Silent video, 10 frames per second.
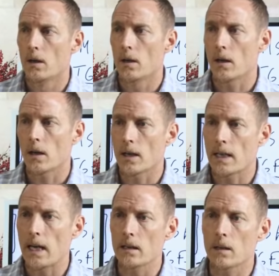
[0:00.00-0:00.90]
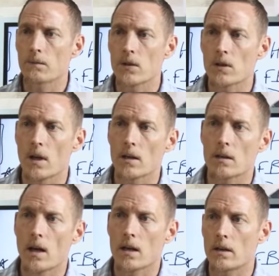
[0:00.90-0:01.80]
I, I can't emphasize
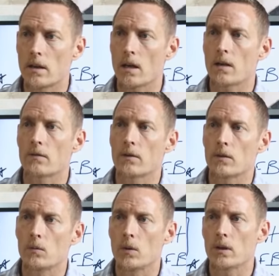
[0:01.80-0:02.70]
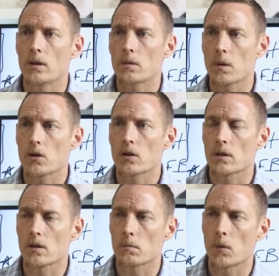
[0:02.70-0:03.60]
that enough, when, especially
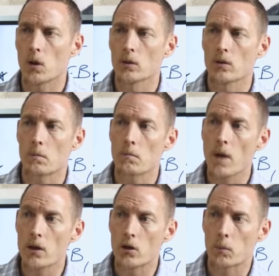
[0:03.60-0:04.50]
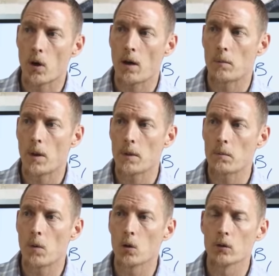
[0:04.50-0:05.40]
because mold is a major problem. I mean,
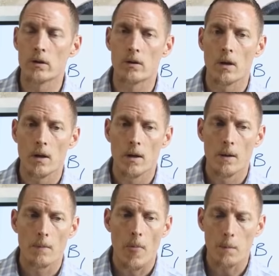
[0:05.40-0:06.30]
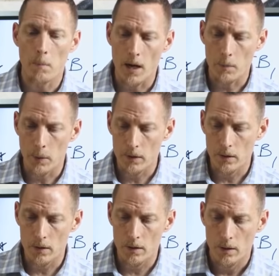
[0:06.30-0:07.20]
mold is, in my
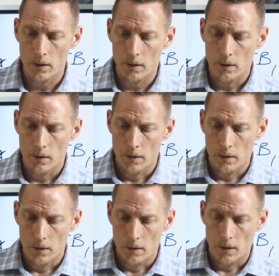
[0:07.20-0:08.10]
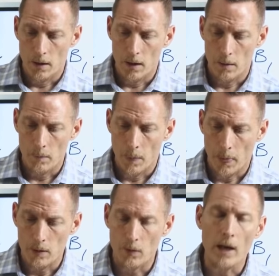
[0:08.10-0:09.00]
opinion, um,
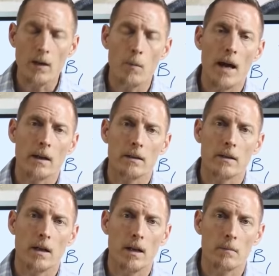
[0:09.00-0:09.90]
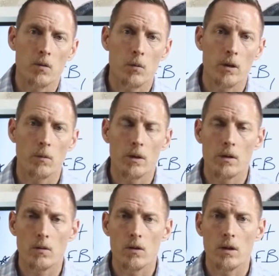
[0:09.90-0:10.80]
you know, I go back in time 21
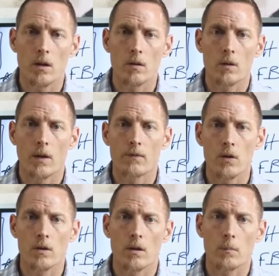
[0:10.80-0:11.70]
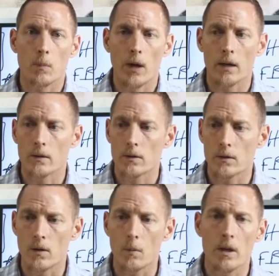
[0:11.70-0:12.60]
years ago when I first started practice, and
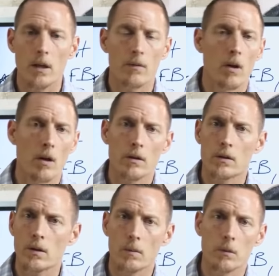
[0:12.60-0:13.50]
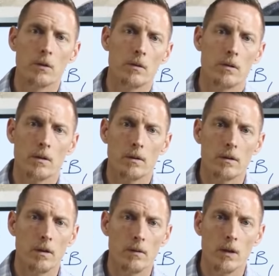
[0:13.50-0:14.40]
nobody had ever heard the term gluten
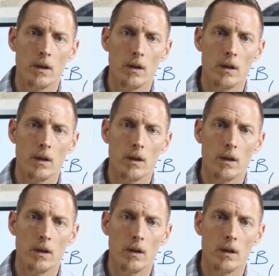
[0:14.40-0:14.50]
sensitivity.